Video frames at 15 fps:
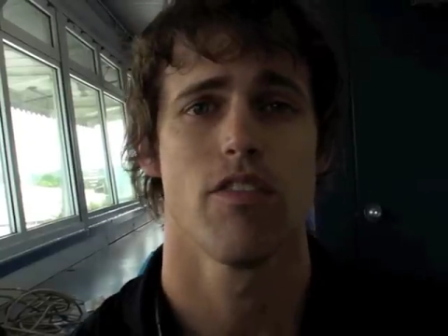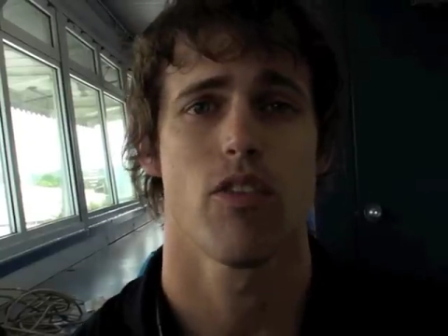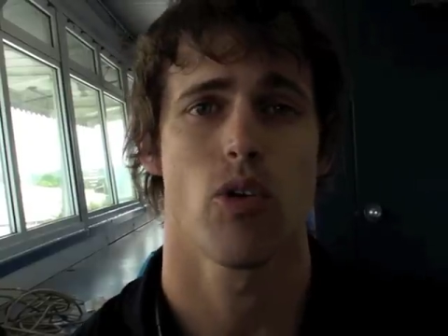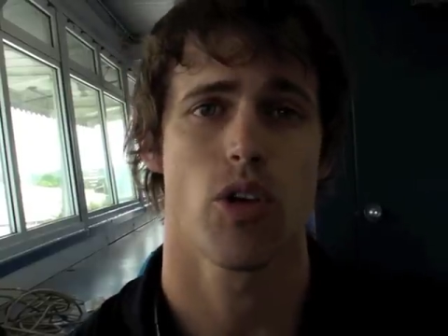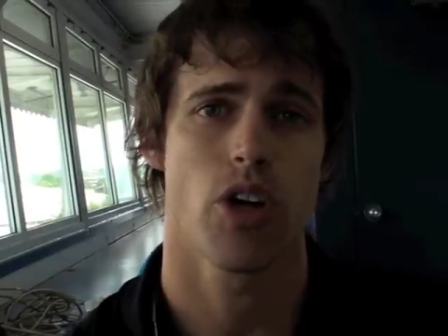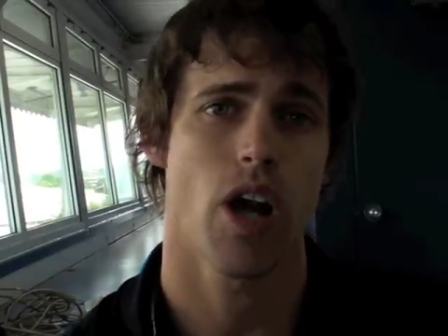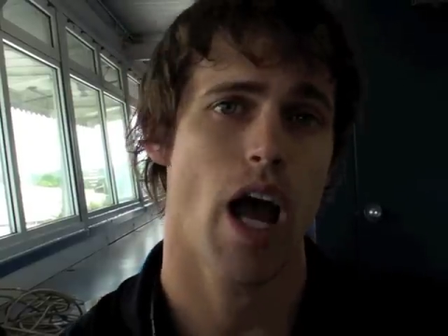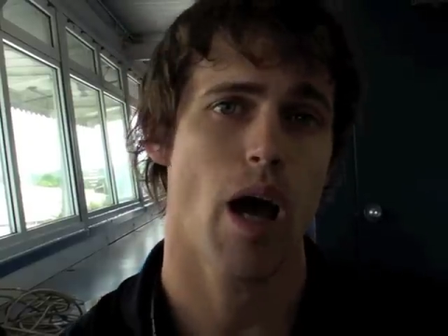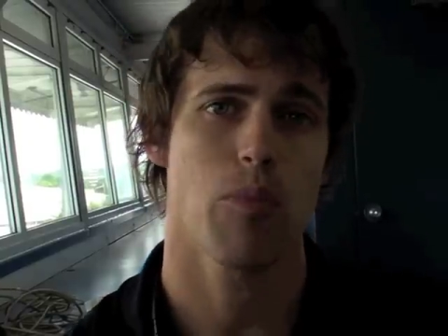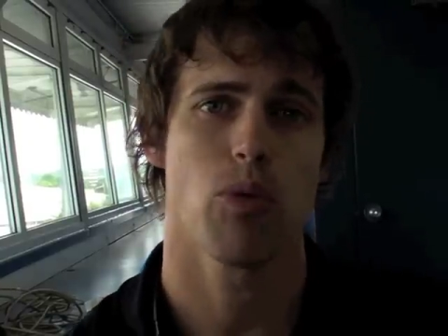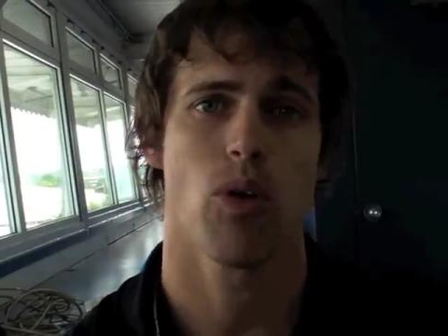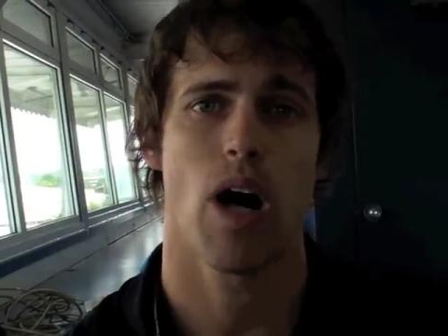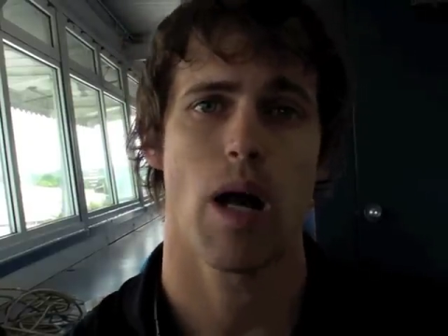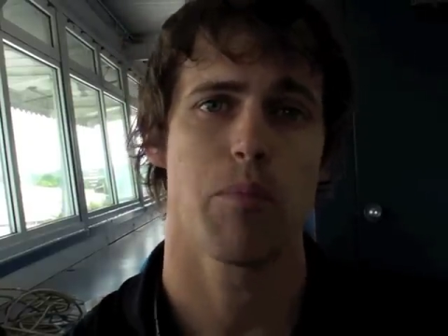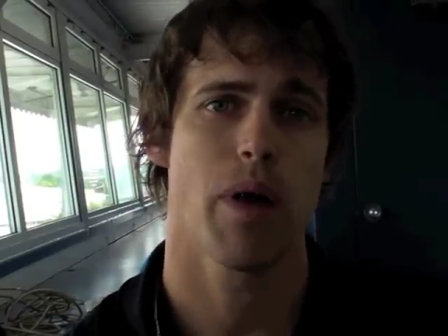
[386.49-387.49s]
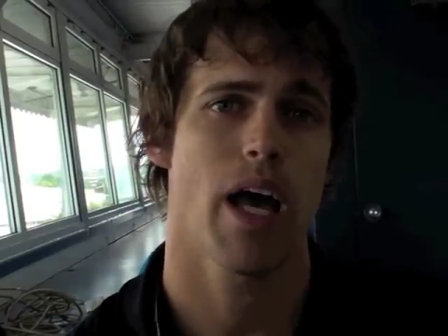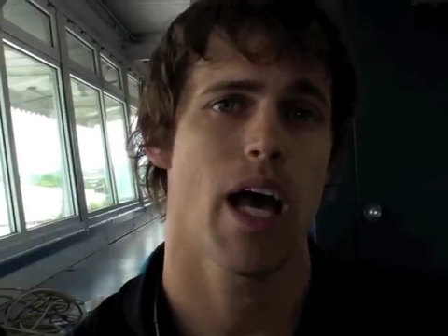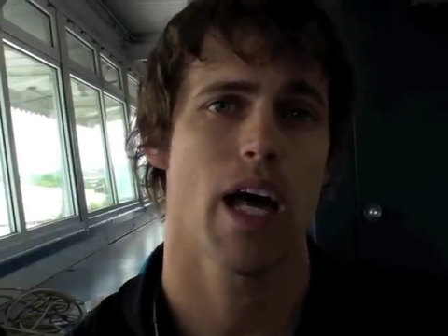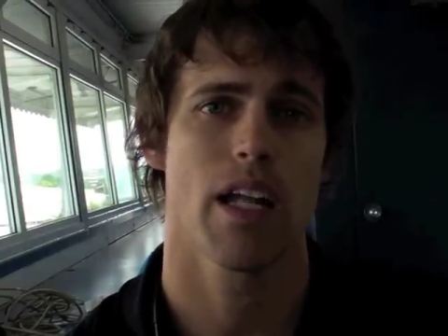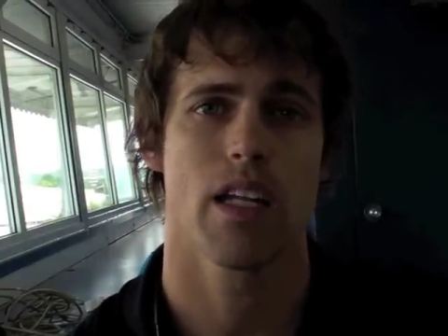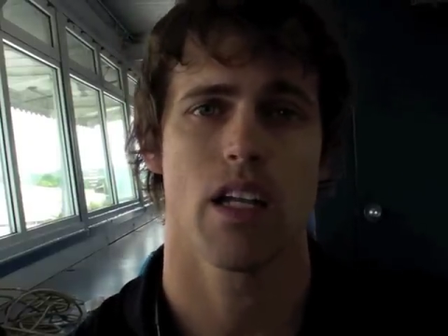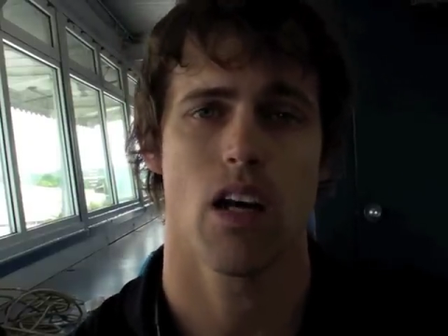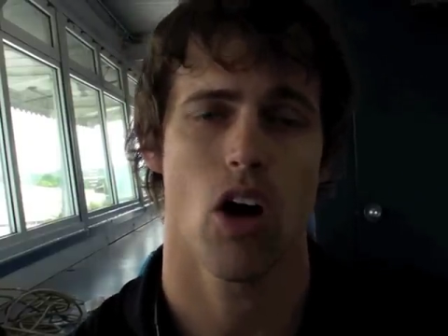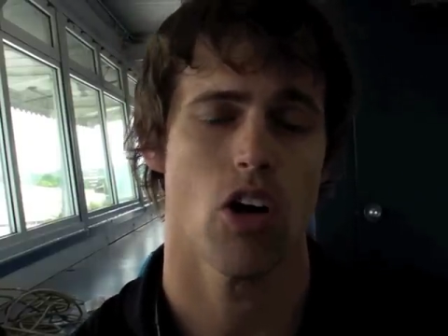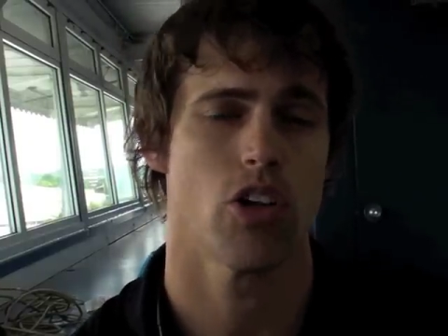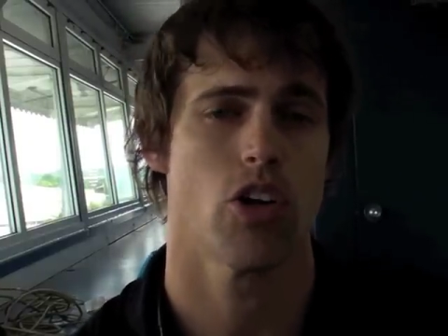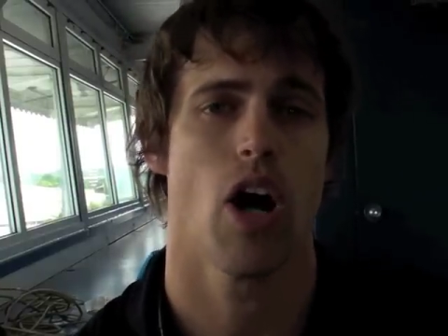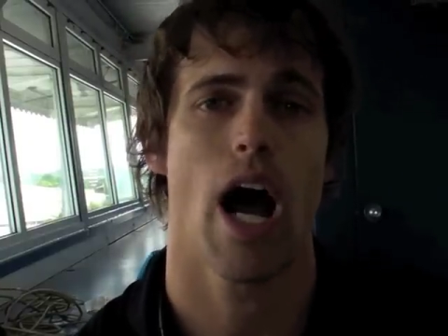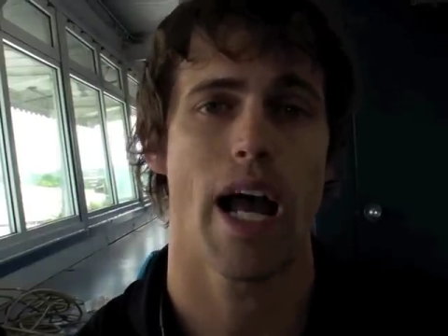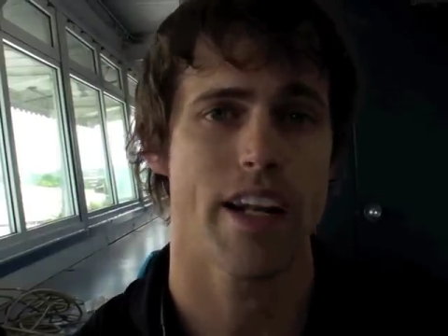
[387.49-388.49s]
for your Apple iPad, all
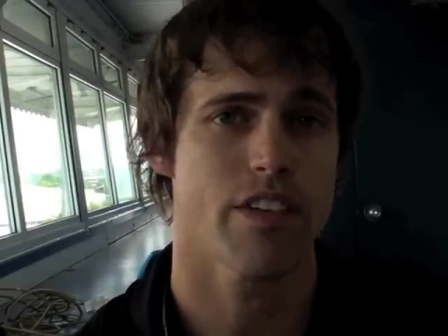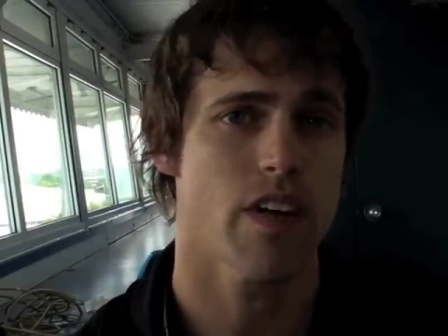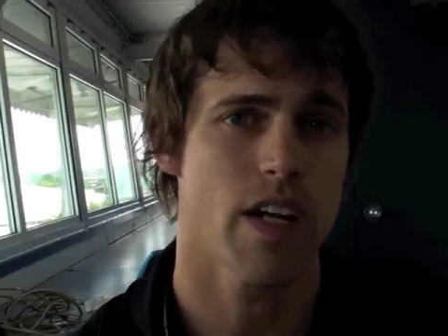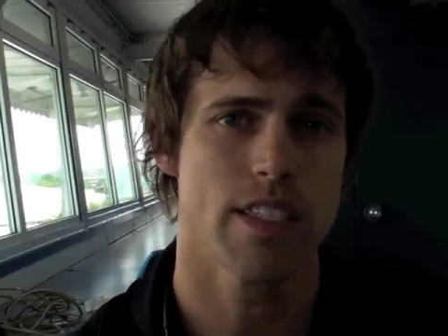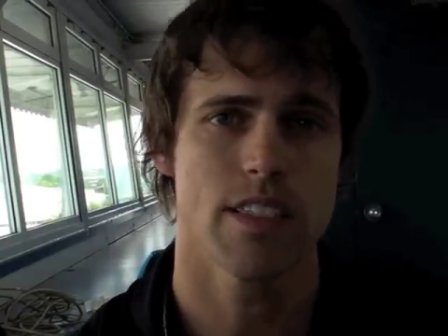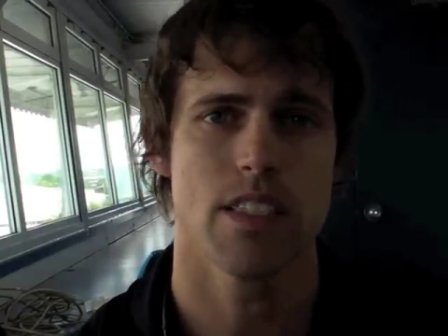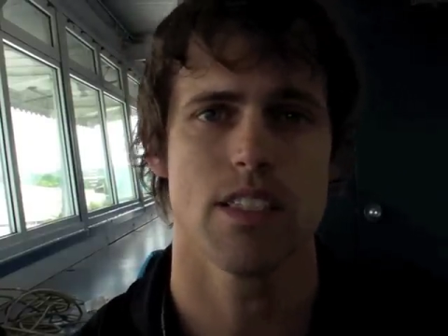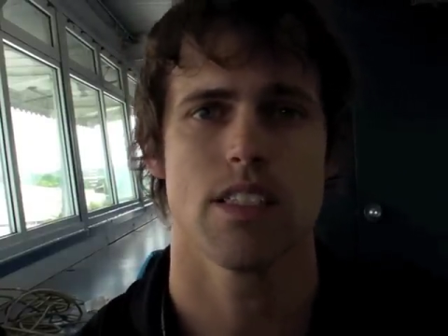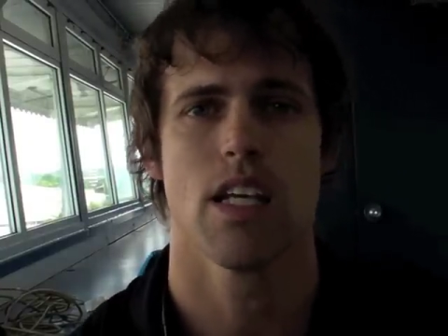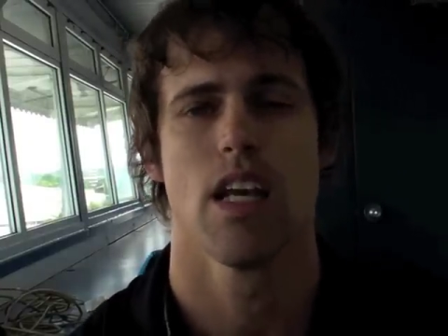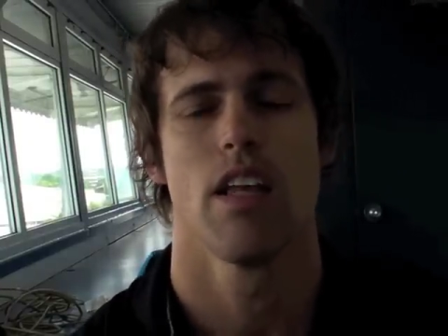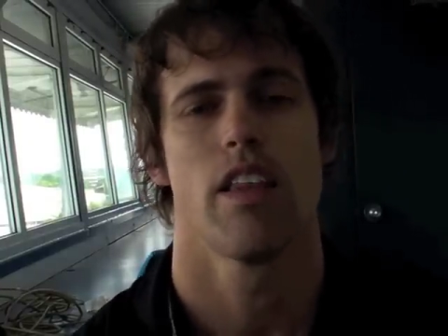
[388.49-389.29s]
your iDevices.